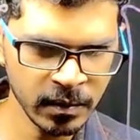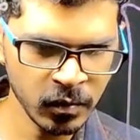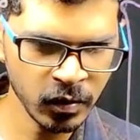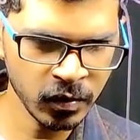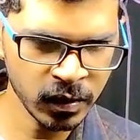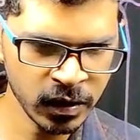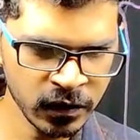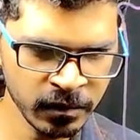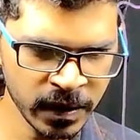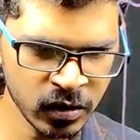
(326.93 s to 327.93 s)
Sorry
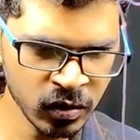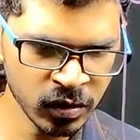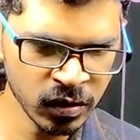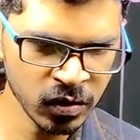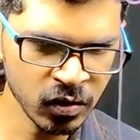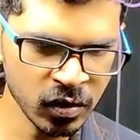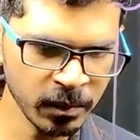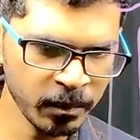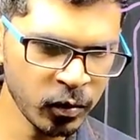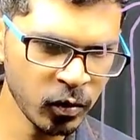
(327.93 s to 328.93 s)
if my drawing is not
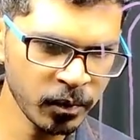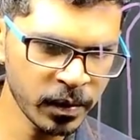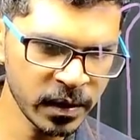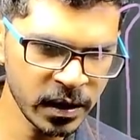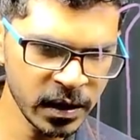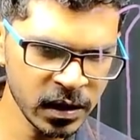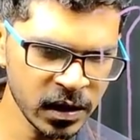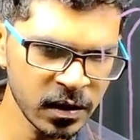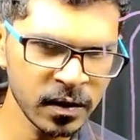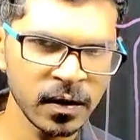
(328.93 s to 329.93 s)

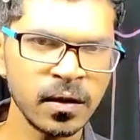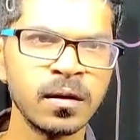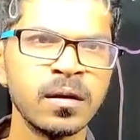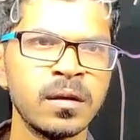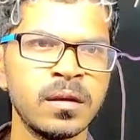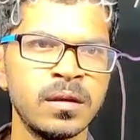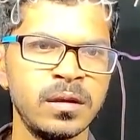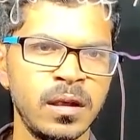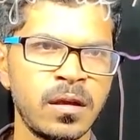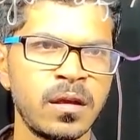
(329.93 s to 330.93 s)
appropriate.
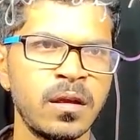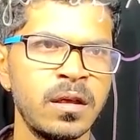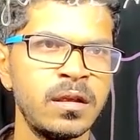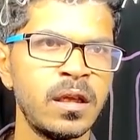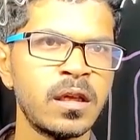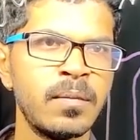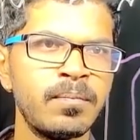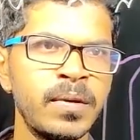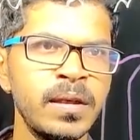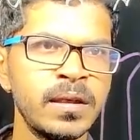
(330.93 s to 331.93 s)
Yes, this
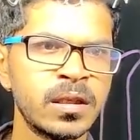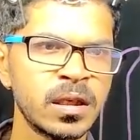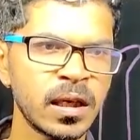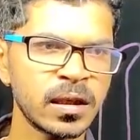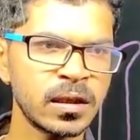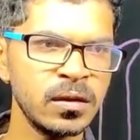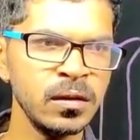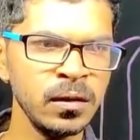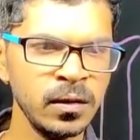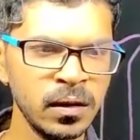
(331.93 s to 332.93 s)
complete
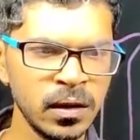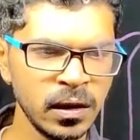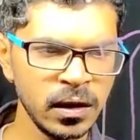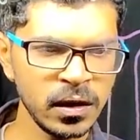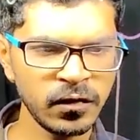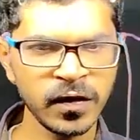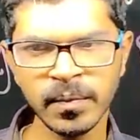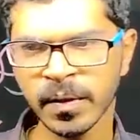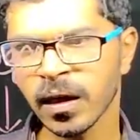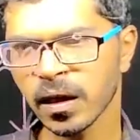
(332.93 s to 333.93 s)
structure is the
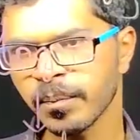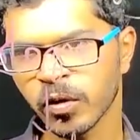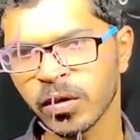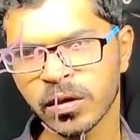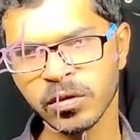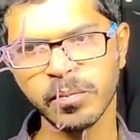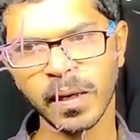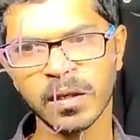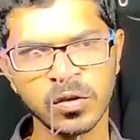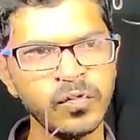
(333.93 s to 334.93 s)
female reproductive
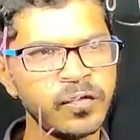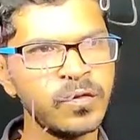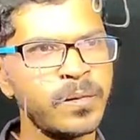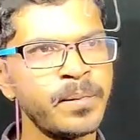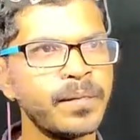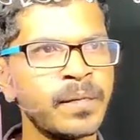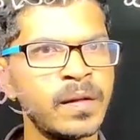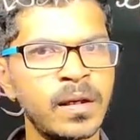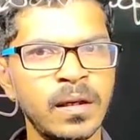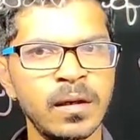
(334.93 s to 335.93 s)
part of
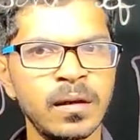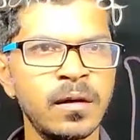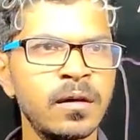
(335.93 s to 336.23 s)
the